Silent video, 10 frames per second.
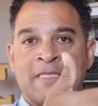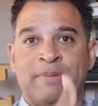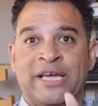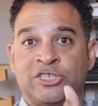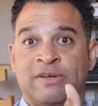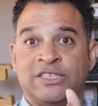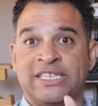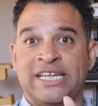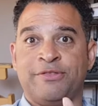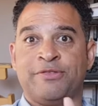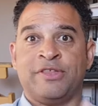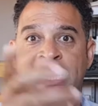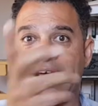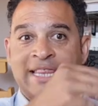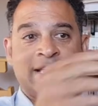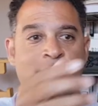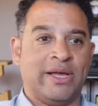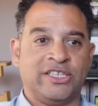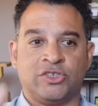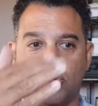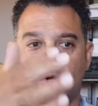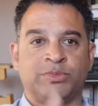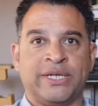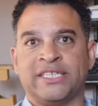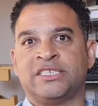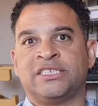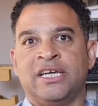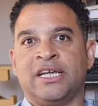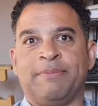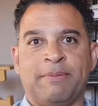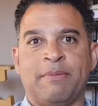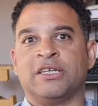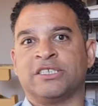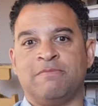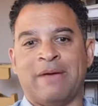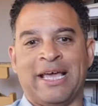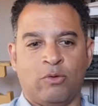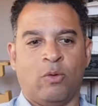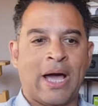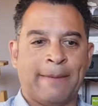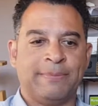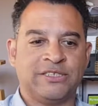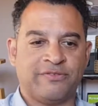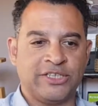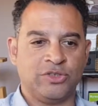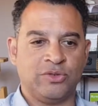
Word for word: picture underneath, and then went to Object, Clipping Mask, and Make. Well, what happens if I do